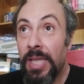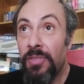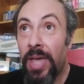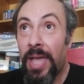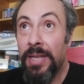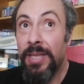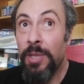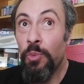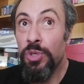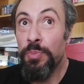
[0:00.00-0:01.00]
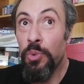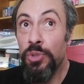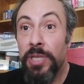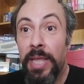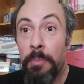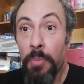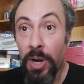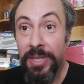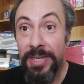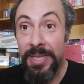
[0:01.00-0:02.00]
that it was mostly a
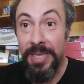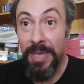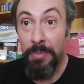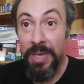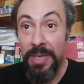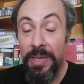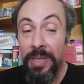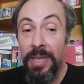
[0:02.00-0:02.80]
marketing gimmick,